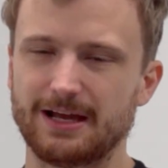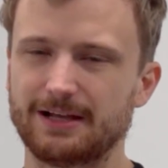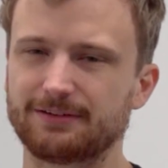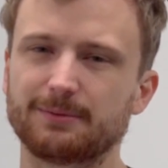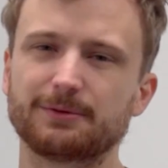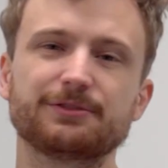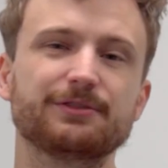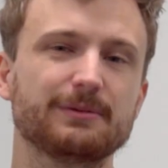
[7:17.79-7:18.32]
It's
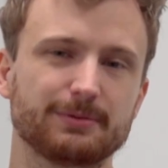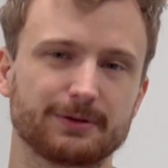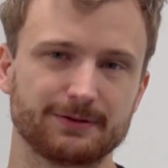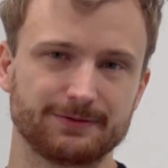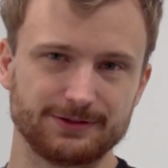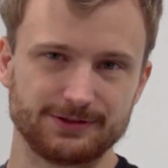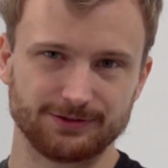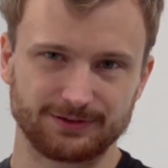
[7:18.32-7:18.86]
almost simpler
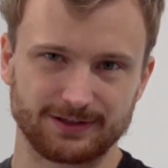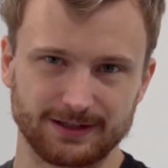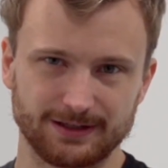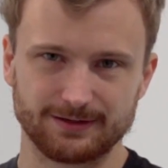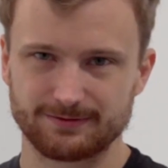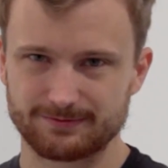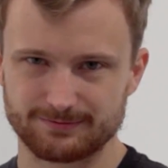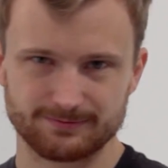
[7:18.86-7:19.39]
if you just get
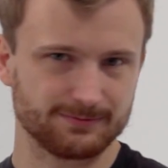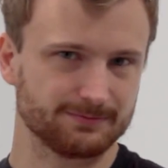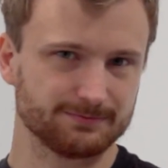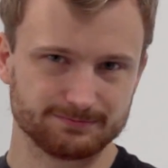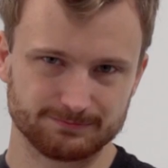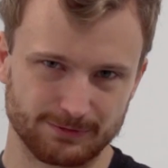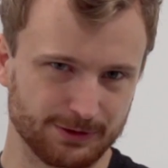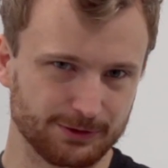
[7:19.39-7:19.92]

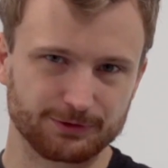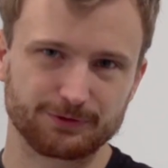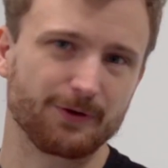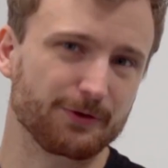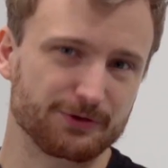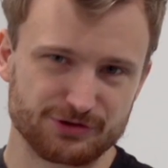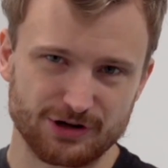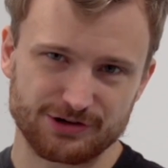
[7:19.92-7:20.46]
one of those
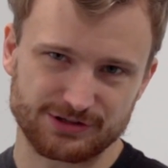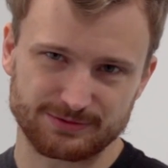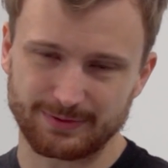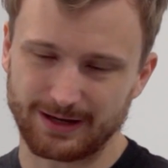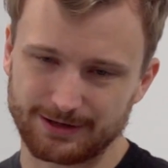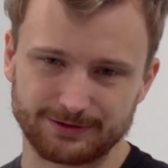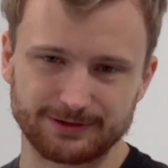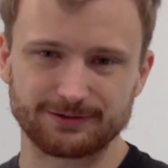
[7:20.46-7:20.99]
phone charging
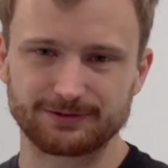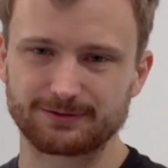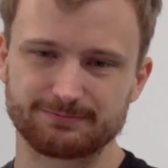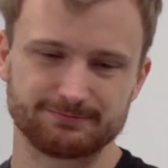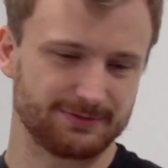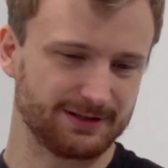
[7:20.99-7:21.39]
batteries.